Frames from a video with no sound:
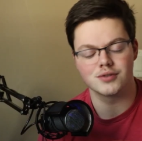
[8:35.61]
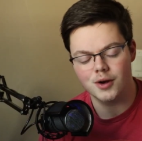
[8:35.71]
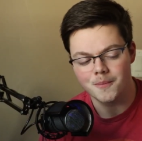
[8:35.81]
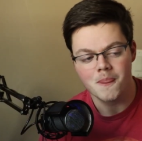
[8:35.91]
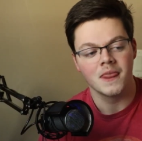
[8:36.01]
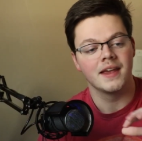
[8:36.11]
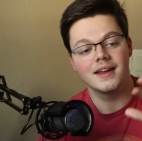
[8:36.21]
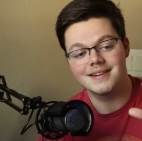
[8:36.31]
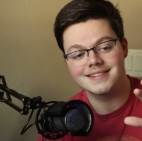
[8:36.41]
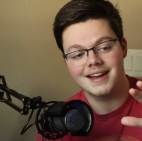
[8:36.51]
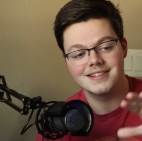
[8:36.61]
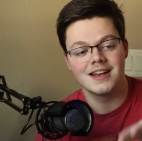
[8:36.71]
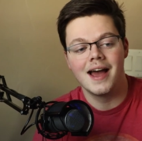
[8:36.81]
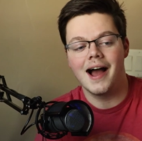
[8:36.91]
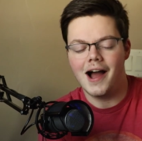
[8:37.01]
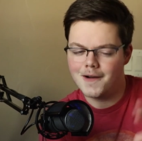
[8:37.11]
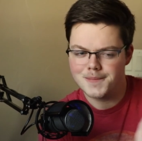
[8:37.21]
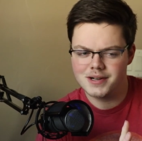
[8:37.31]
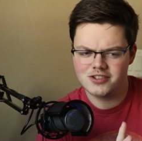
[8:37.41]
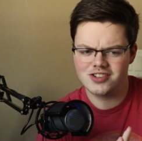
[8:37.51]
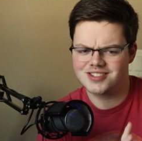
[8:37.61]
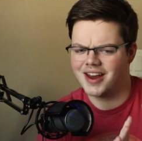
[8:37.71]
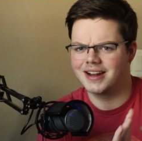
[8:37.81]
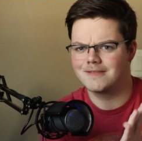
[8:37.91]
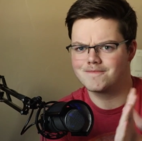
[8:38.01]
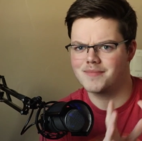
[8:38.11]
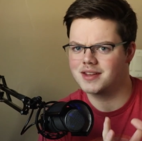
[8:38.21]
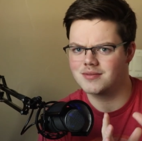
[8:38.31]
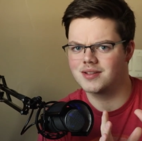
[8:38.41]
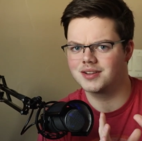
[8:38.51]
So he decides, I'm going to just kind of mess with